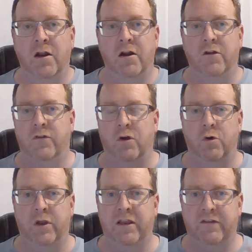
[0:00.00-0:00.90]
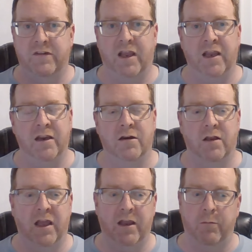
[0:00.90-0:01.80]
So he's saying,
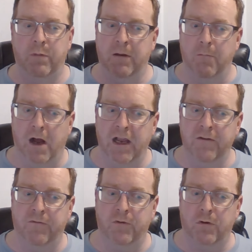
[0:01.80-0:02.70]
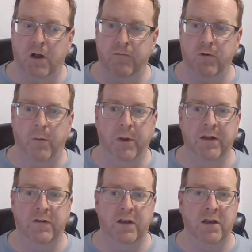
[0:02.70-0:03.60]
hey, be mindful of
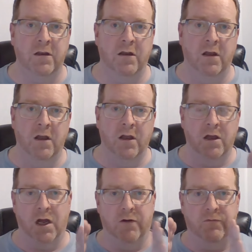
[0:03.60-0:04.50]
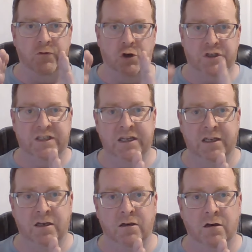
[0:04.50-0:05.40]
repenting of your
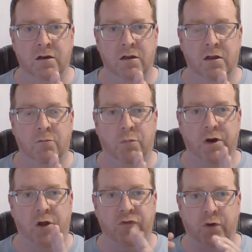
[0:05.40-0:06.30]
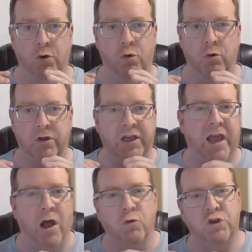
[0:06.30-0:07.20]
sin, but also
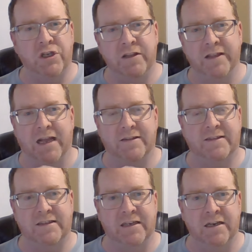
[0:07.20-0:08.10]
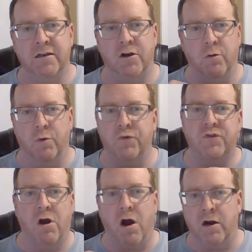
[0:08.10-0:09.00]
couching that sin and
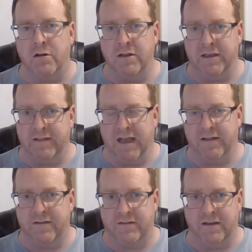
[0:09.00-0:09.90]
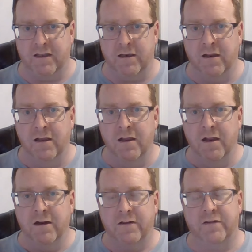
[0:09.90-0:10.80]
almost coddling that sin
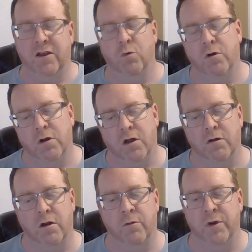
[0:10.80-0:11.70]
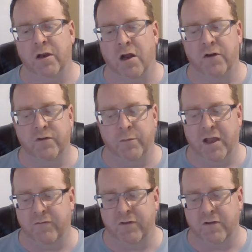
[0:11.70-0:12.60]
to say, well, oh my gosh, I'm
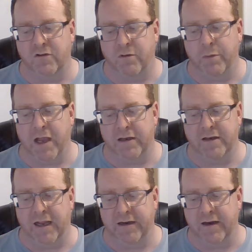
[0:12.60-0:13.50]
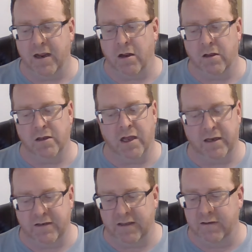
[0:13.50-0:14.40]
having such a bad day now. Uh, I
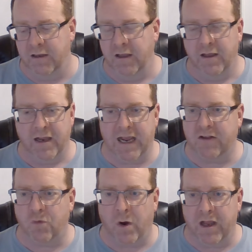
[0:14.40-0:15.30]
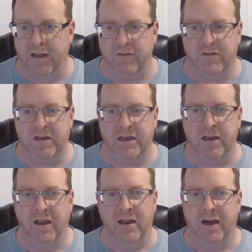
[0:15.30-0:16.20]
did X, Y, and
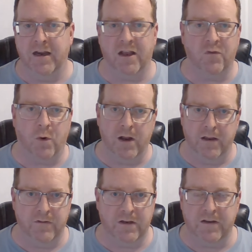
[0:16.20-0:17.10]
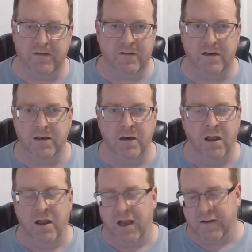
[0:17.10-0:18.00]
Z, and X, Y, and Z sin
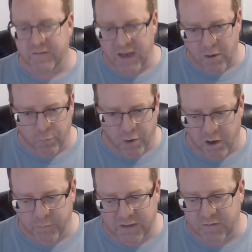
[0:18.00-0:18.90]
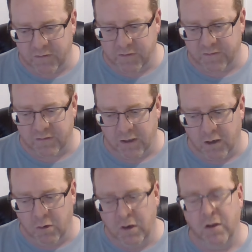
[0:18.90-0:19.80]
has now brought me to this
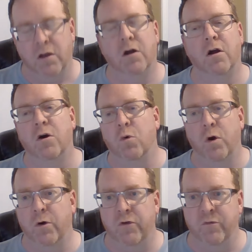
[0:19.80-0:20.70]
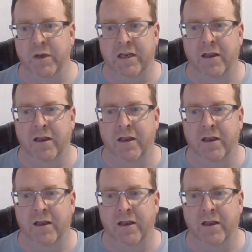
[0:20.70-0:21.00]
low. Oh, woe is me.